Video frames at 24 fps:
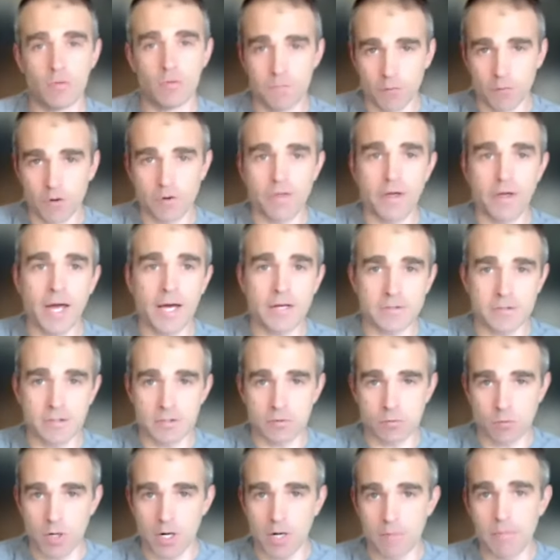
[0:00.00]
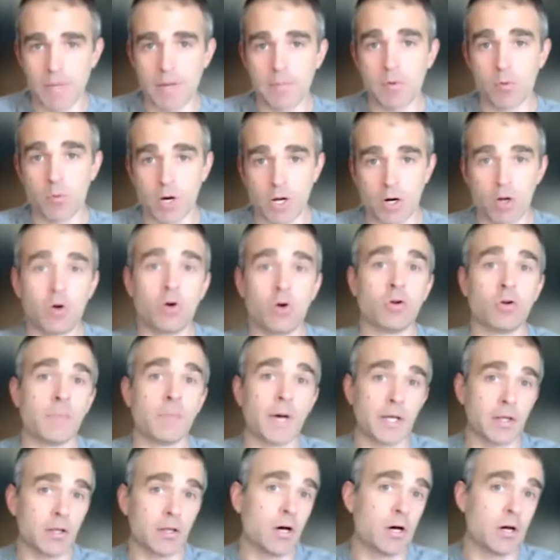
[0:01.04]
4,000 is where I maybe want to hold
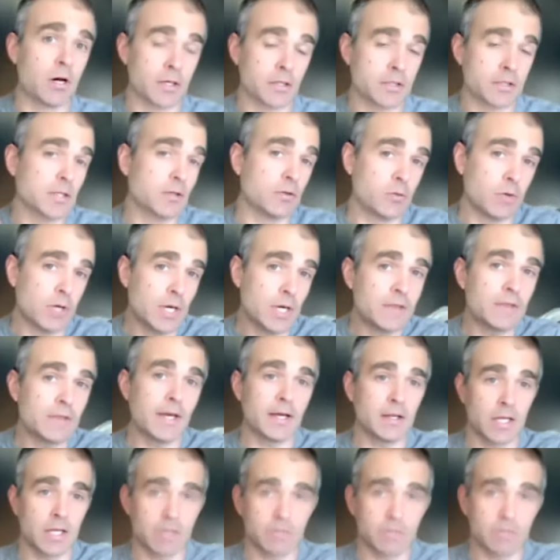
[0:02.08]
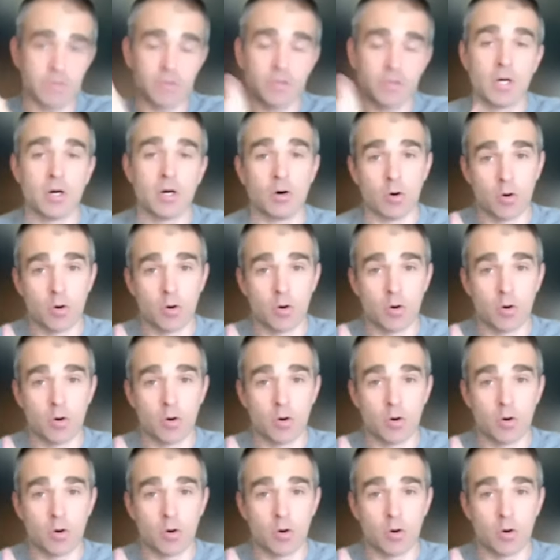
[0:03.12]
my long until we hit that level,